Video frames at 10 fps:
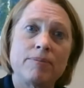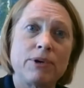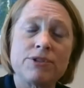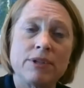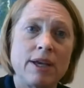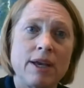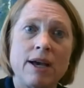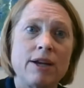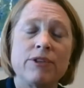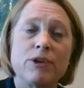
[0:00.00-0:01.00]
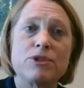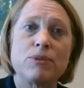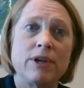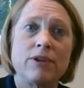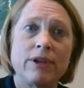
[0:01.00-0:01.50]
personally, I don't think we
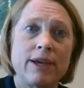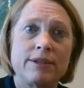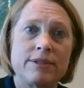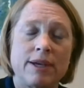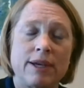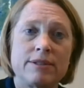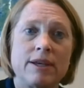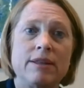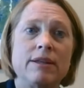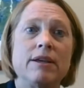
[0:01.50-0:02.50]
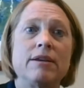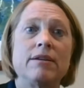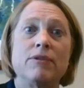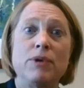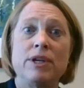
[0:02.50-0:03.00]
should wait on the gas tax. I think
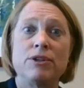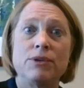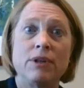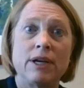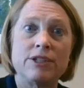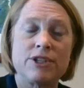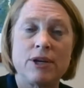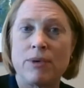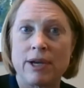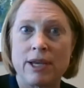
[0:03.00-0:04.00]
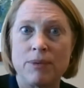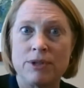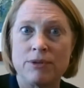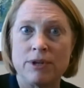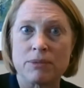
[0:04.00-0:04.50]
if we can do a Lot J, why can't
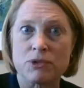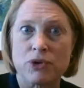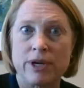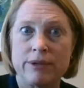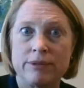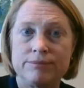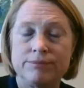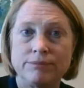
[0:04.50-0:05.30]
we do an Emerald Trail?